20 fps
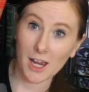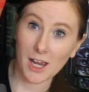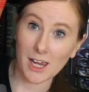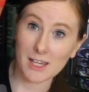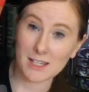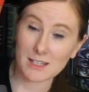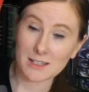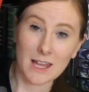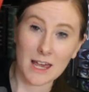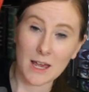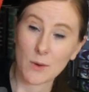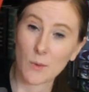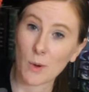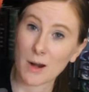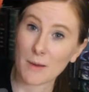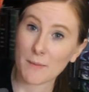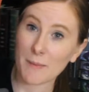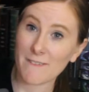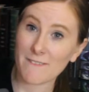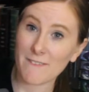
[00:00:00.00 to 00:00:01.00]
is like one
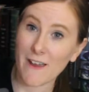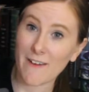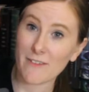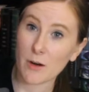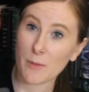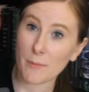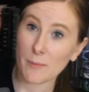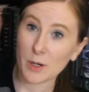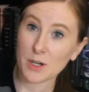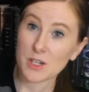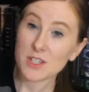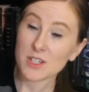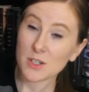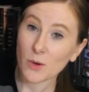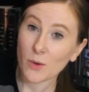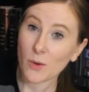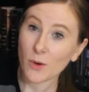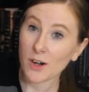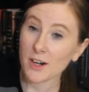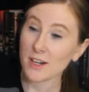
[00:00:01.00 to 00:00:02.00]
of my favorite
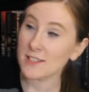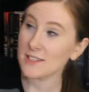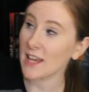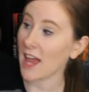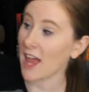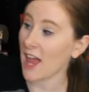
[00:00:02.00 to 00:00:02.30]
bookstores,